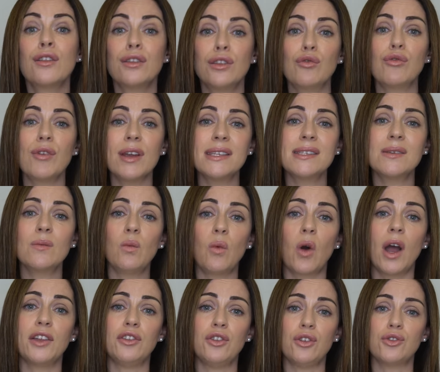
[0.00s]
The reason
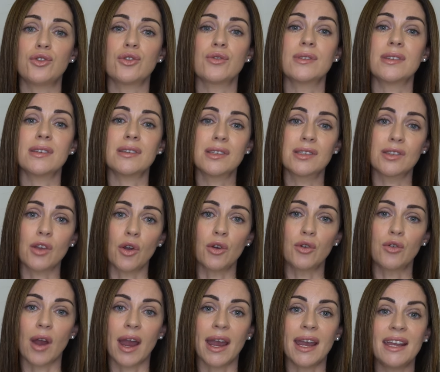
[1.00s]
why neutrals are so
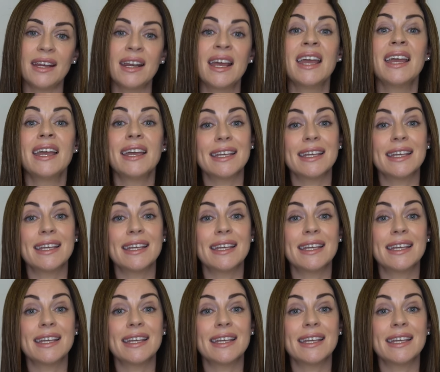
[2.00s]
great,